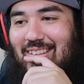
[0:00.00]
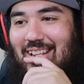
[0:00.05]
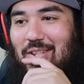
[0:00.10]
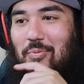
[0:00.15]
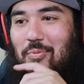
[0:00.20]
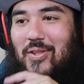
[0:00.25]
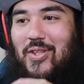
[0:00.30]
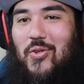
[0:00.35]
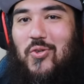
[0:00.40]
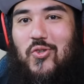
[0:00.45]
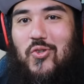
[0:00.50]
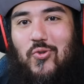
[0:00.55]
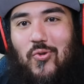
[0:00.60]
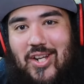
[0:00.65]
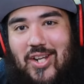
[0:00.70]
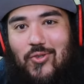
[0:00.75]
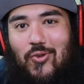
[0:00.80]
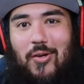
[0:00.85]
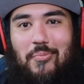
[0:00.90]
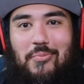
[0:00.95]
That's what those
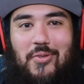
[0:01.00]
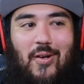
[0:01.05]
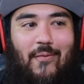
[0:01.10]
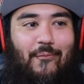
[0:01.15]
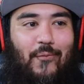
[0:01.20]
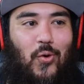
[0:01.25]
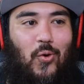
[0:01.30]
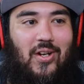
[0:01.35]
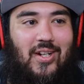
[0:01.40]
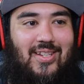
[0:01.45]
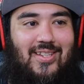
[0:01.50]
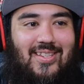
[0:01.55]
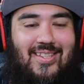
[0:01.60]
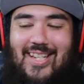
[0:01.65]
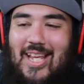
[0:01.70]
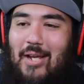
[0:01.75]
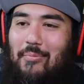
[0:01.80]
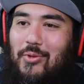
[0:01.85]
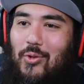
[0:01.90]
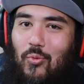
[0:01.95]
strings are up there for, to
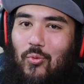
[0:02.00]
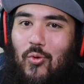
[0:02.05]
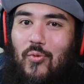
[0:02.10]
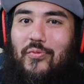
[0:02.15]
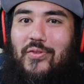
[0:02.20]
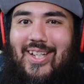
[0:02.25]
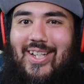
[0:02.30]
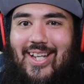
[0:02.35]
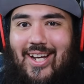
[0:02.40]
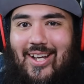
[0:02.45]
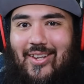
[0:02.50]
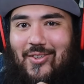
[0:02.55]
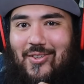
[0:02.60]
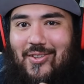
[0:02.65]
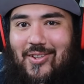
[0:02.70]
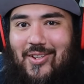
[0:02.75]
keep the roof together.